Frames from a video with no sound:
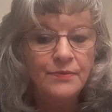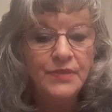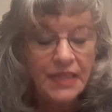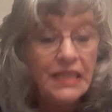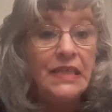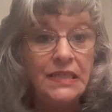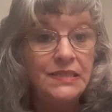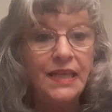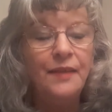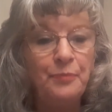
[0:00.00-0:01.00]
the
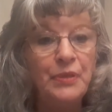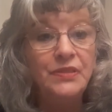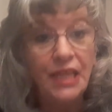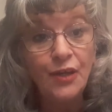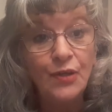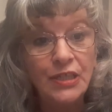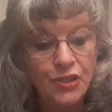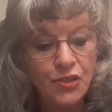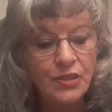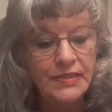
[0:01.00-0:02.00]
keys and build
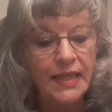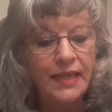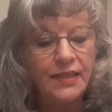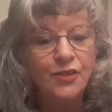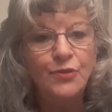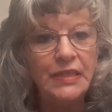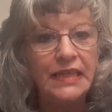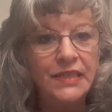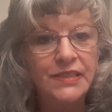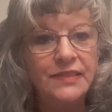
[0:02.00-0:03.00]
characters and
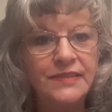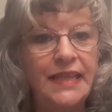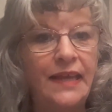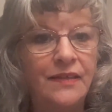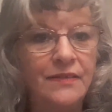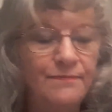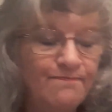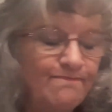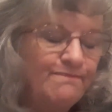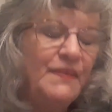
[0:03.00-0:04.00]
create a little tale.
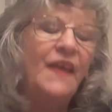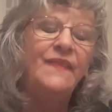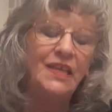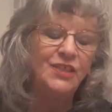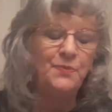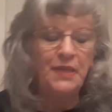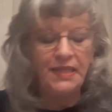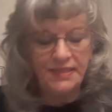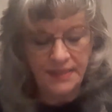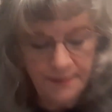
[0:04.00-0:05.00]
And that's what I
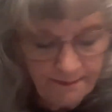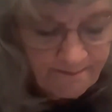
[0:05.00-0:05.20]
did.